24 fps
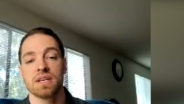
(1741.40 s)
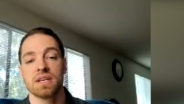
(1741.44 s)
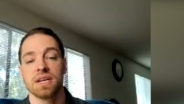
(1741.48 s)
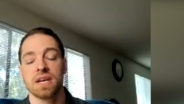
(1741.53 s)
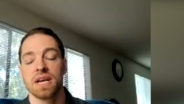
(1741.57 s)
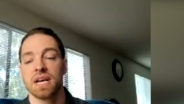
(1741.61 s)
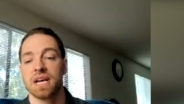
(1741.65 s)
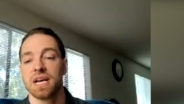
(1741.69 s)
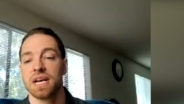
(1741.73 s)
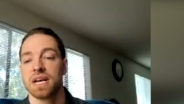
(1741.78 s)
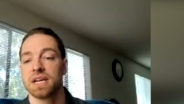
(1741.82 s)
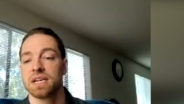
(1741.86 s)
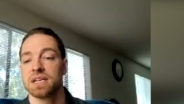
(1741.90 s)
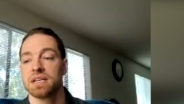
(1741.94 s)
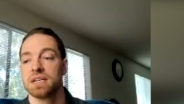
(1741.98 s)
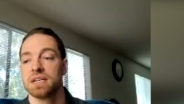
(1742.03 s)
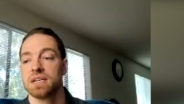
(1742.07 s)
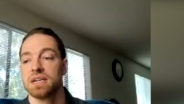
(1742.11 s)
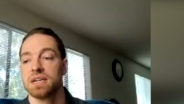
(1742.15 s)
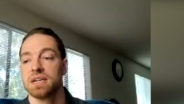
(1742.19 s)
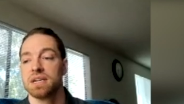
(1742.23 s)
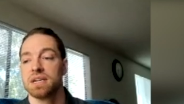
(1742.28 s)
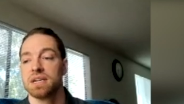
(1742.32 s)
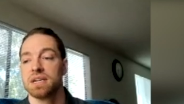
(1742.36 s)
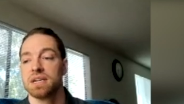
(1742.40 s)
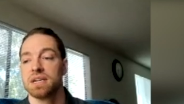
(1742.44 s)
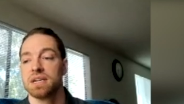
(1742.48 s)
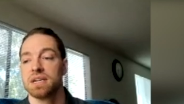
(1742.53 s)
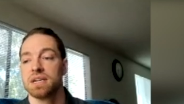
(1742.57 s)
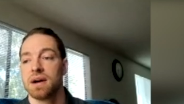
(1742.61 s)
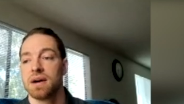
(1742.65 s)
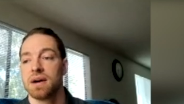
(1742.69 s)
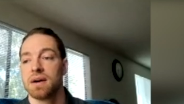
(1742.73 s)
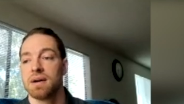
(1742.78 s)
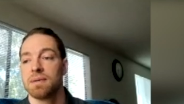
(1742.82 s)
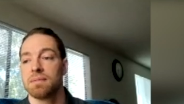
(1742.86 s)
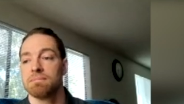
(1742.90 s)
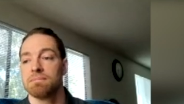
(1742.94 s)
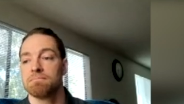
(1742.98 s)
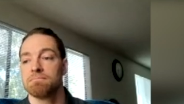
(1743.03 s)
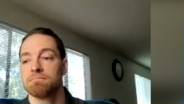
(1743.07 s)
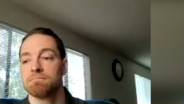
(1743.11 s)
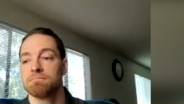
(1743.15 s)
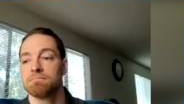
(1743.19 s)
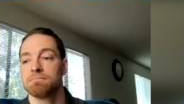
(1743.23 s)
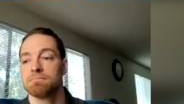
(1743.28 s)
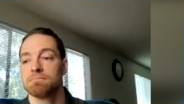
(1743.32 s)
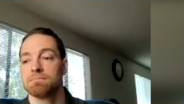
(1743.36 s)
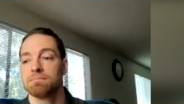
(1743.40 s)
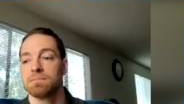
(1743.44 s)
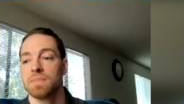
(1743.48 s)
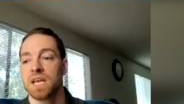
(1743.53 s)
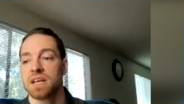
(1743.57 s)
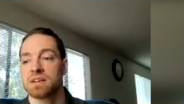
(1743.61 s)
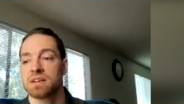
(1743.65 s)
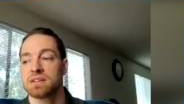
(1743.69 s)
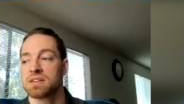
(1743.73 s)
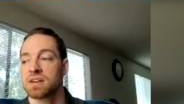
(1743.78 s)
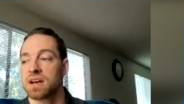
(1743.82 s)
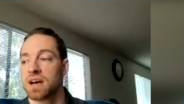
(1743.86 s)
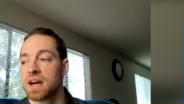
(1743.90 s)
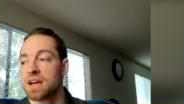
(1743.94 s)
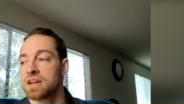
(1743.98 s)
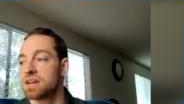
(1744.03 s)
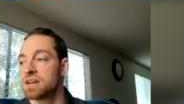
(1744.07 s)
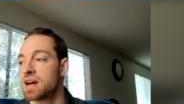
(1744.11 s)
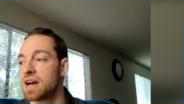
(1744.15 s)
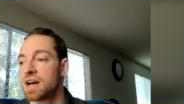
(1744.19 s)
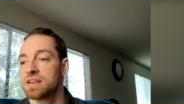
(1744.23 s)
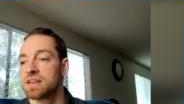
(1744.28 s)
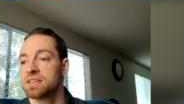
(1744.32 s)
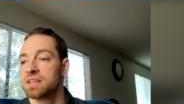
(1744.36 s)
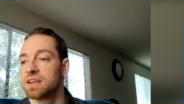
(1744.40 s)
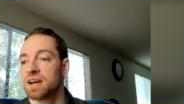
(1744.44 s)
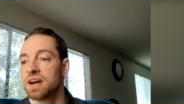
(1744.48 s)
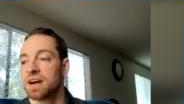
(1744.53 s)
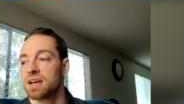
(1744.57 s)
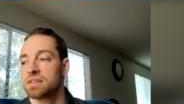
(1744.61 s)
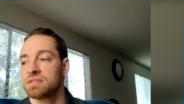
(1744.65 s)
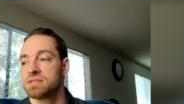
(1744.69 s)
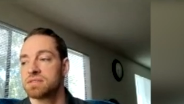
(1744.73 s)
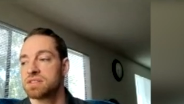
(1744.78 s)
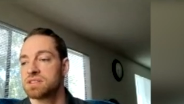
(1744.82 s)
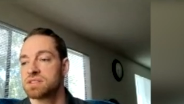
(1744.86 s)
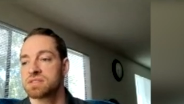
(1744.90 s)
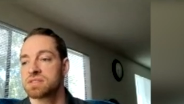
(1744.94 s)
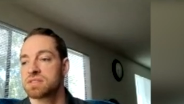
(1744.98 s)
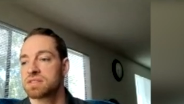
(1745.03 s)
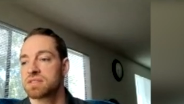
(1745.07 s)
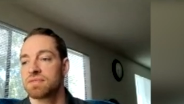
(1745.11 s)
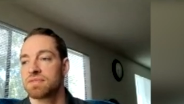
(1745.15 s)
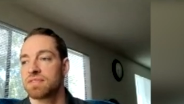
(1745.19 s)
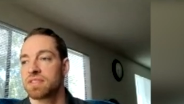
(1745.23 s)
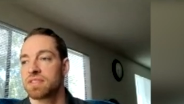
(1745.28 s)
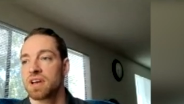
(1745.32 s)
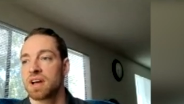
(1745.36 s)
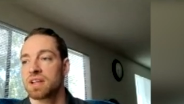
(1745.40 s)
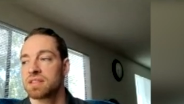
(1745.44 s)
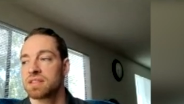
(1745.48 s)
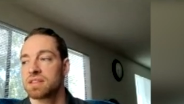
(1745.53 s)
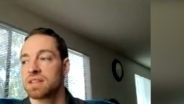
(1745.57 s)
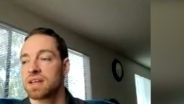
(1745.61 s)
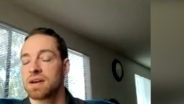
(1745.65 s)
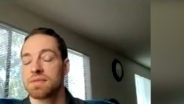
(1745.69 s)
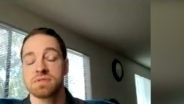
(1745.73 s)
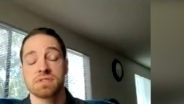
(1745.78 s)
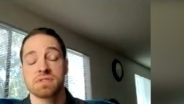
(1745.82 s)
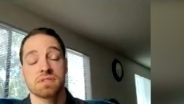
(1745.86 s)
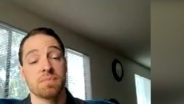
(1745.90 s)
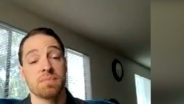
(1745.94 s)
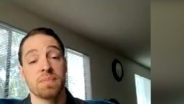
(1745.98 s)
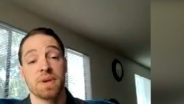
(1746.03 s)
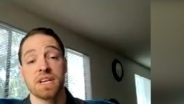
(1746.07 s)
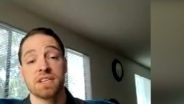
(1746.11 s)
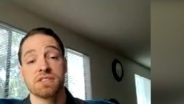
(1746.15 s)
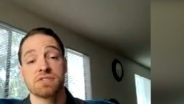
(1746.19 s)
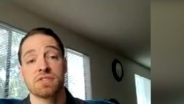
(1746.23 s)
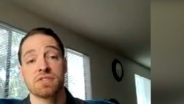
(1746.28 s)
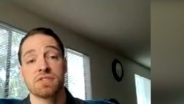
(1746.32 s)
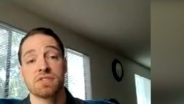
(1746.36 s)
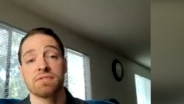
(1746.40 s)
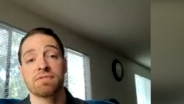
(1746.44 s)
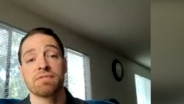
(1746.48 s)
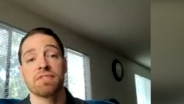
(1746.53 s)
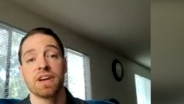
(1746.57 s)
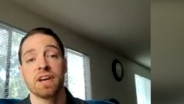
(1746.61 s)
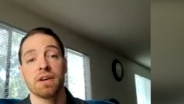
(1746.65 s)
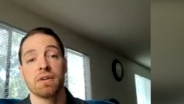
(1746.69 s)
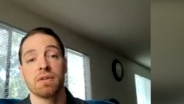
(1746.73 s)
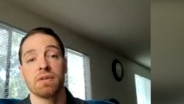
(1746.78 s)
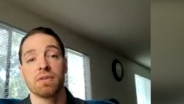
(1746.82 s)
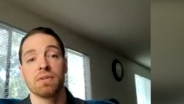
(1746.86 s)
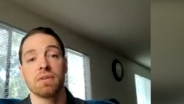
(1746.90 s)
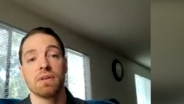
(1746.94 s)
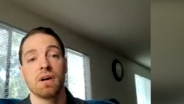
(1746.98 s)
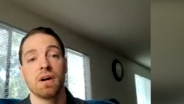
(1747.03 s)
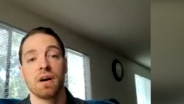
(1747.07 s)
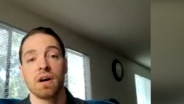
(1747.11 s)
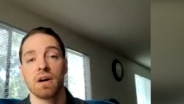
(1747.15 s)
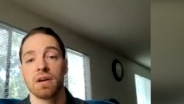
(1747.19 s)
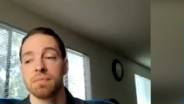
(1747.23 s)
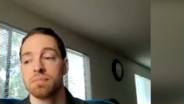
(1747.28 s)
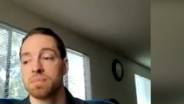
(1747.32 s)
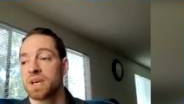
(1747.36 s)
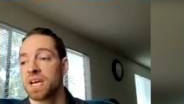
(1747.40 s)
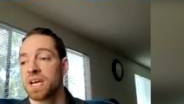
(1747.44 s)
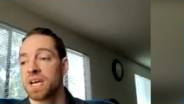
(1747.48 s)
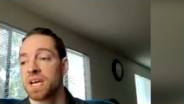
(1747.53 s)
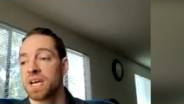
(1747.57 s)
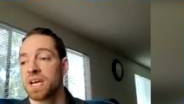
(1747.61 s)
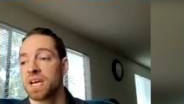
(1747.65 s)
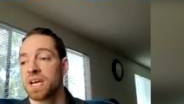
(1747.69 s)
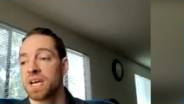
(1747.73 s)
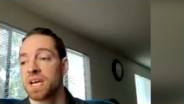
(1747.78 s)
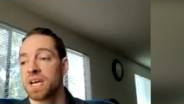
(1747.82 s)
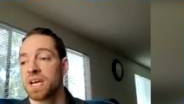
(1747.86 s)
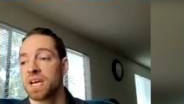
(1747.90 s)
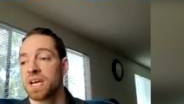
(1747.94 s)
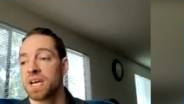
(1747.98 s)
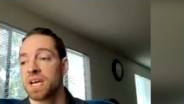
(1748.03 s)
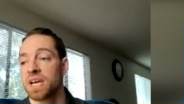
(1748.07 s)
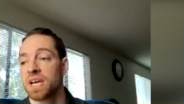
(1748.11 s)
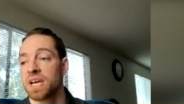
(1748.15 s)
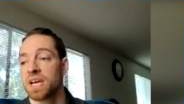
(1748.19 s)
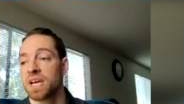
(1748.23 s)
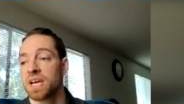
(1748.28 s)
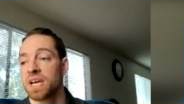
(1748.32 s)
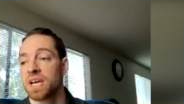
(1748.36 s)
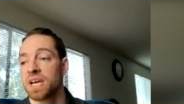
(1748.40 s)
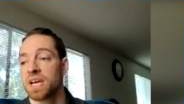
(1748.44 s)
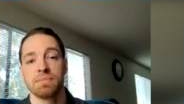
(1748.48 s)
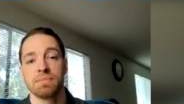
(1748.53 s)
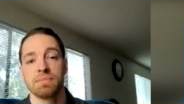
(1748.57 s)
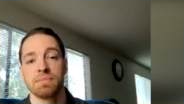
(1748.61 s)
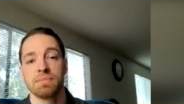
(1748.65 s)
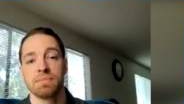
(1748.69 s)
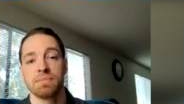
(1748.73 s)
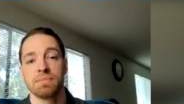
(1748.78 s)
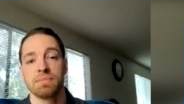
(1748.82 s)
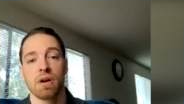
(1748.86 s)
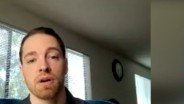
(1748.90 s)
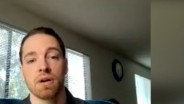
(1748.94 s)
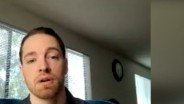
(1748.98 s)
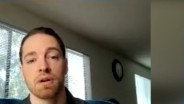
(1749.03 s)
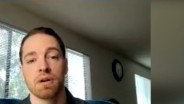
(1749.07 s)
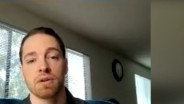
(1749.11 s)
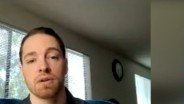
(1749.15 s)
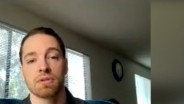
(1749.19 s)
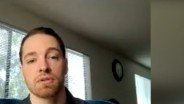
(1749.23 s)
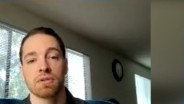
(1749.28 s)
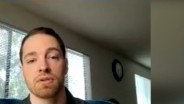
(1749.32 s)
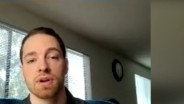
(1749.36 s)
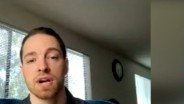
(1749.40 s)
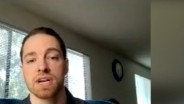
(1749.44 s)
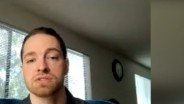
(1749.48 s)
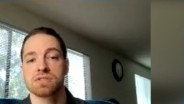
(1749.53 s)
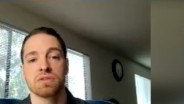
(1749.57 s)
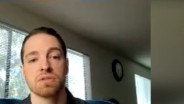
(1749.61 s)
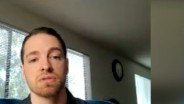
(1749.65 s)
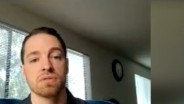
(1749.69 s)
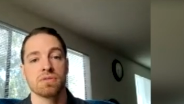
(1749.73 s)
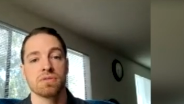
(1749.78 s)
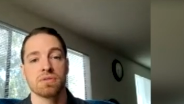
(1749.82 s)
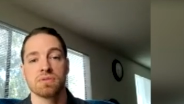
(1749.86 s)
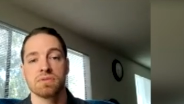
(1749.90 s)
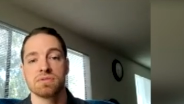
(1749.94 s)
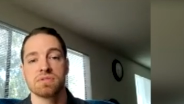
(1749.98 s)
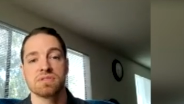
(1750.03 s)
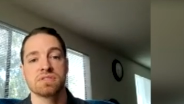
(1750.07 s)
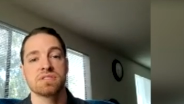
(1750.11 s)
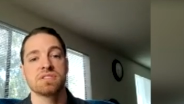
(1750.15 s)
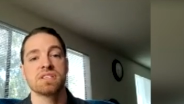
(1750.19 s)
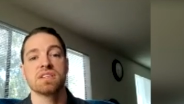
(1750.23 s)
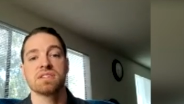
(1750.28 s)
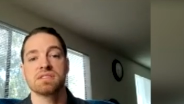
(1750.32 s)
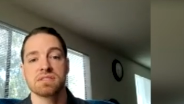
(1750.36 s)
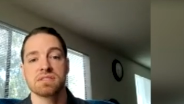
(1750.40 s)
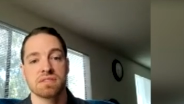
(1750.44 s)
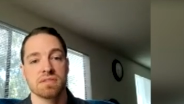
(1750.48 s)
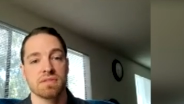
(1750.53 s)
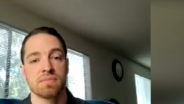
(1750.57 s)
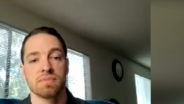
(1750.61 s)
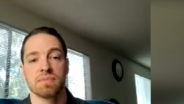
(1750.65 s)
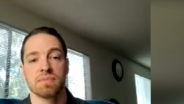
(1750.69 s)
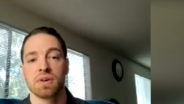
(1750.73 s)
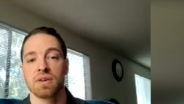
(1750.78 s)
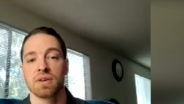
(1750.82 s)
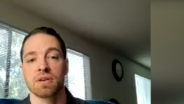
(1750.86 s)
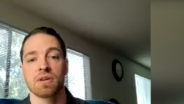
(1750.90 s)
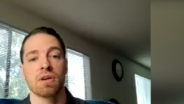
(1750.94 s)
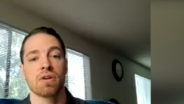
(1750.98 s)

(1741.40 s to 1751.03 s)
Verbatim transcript: And um, and I, I, I just thought that that was a major fail on behalf of um, you know our yes. correctional system, yeah.